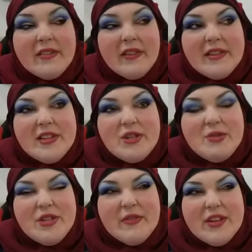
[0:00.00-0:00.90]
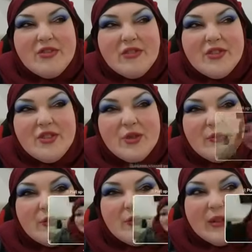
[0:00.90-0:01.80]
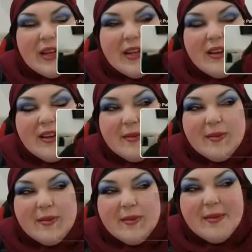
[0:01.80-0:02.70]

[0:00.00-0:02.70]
here are Egyptian restaurants too for like uh,